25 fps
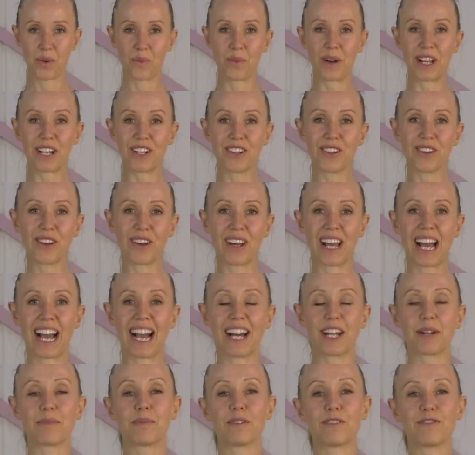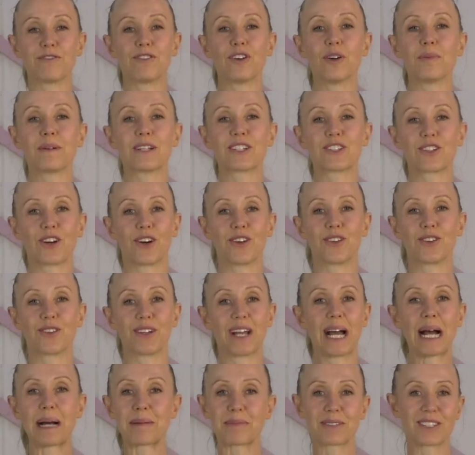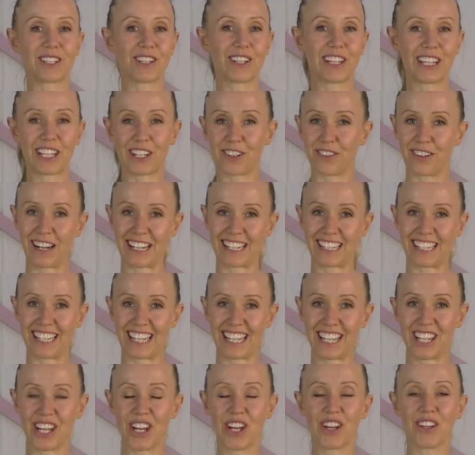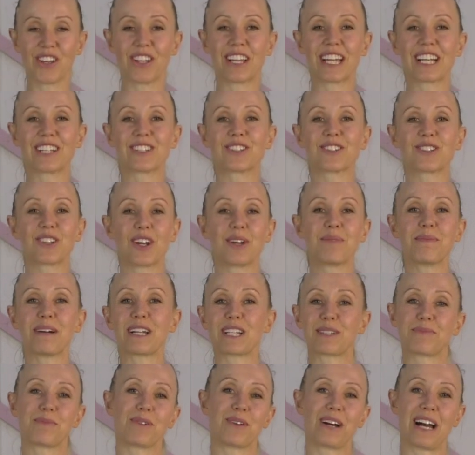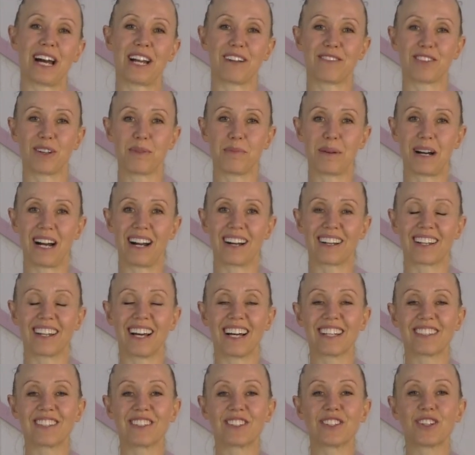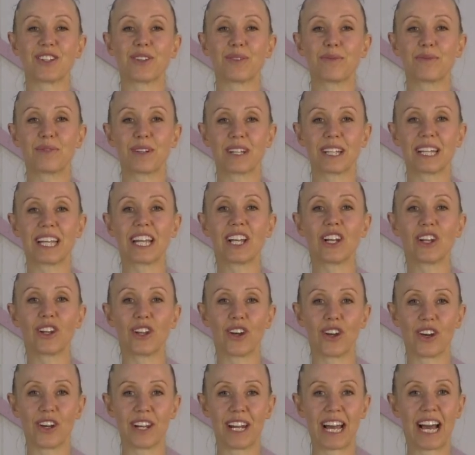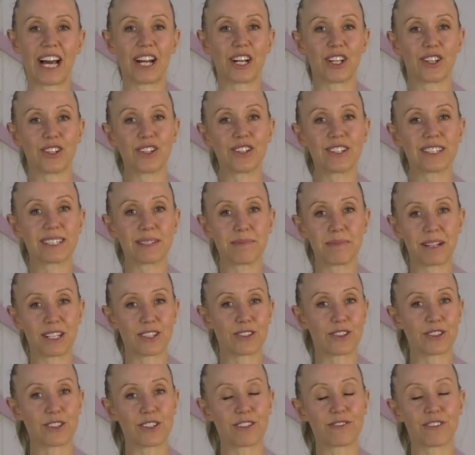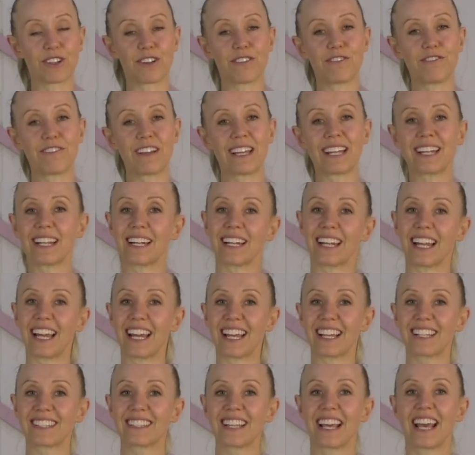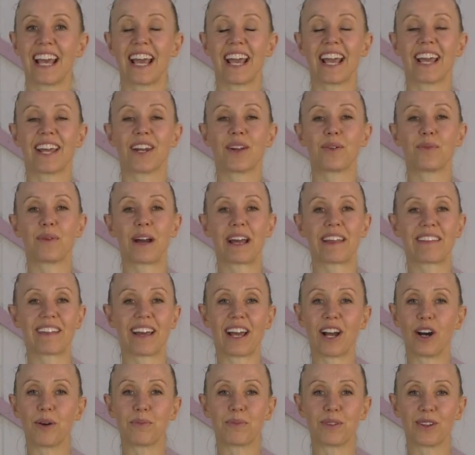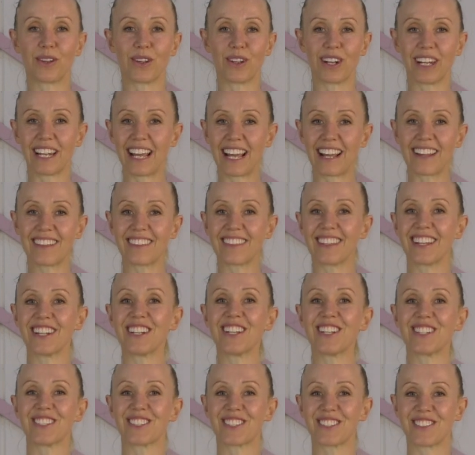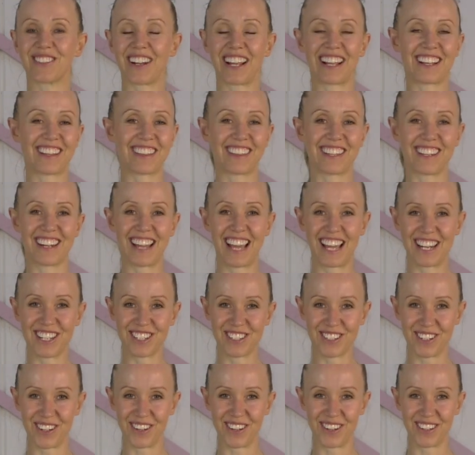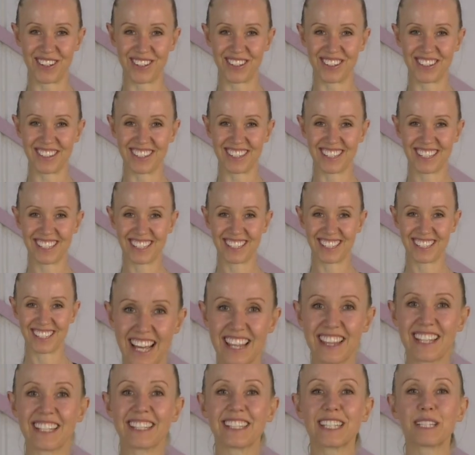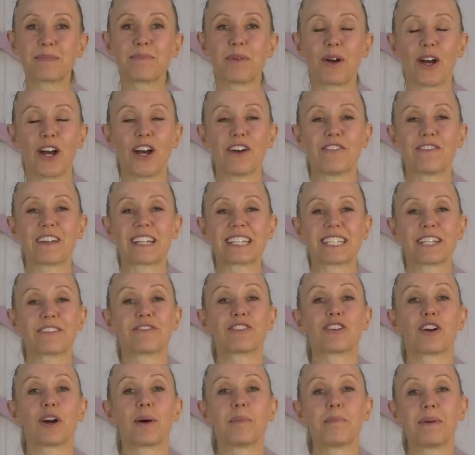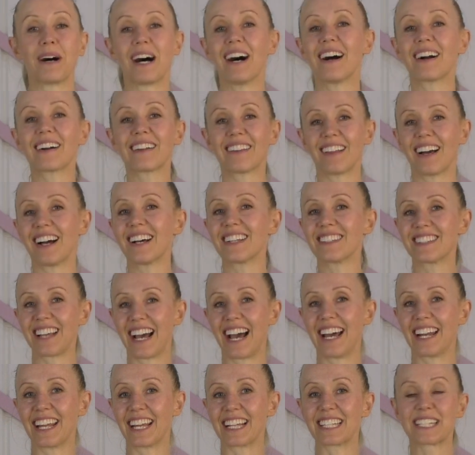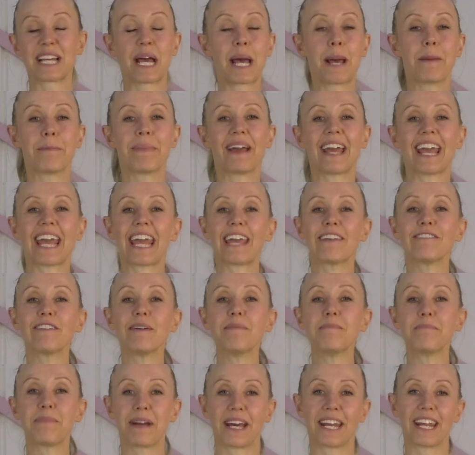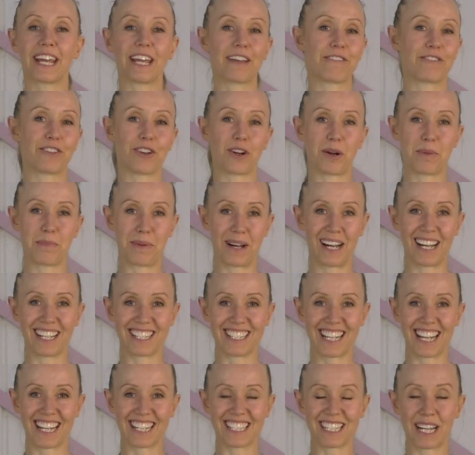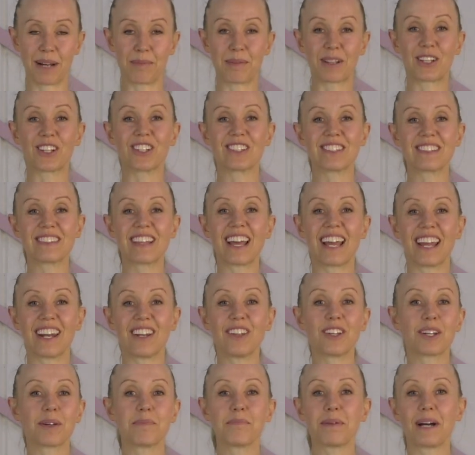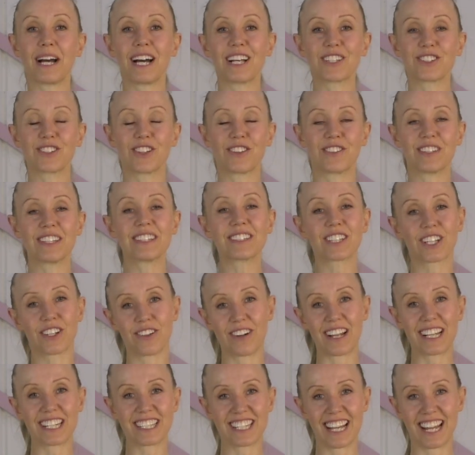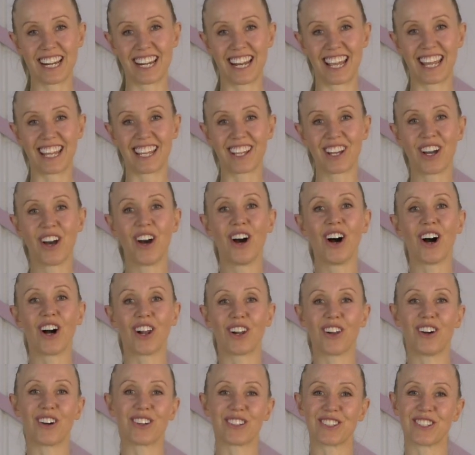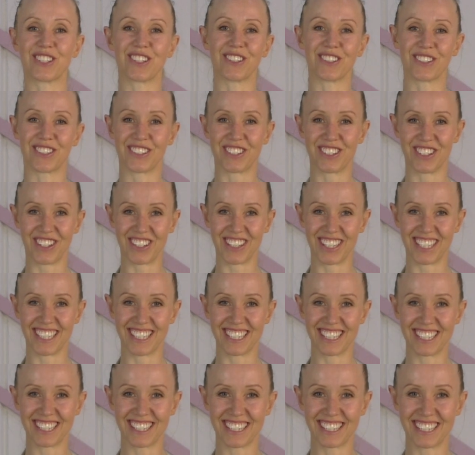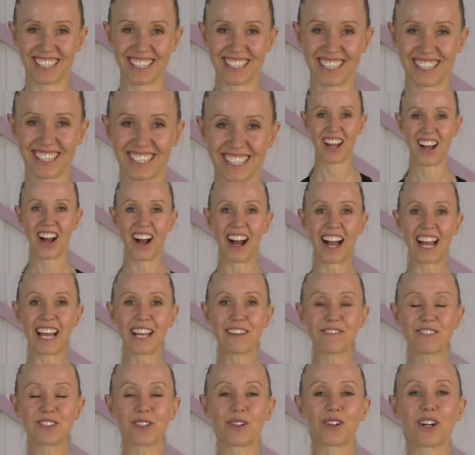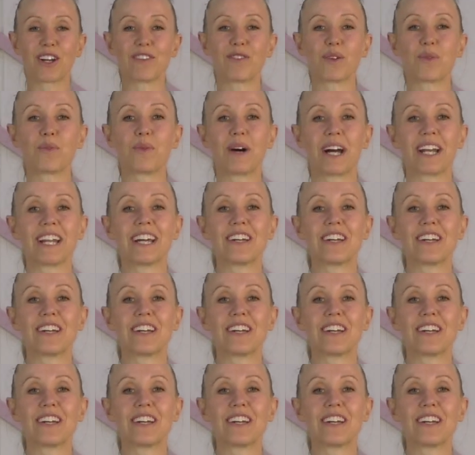When you know how to perform a tendu absolutely correctly, you get so much more out of your barre classes and you really learn how to use the muscles of your feet and legs in a way that help you lengthen, strengthen and tone. This is perfect if you're a barre class addict, but even better if you're a barre teacher because then you can pass on this correct technique along to your students. I have taught over 100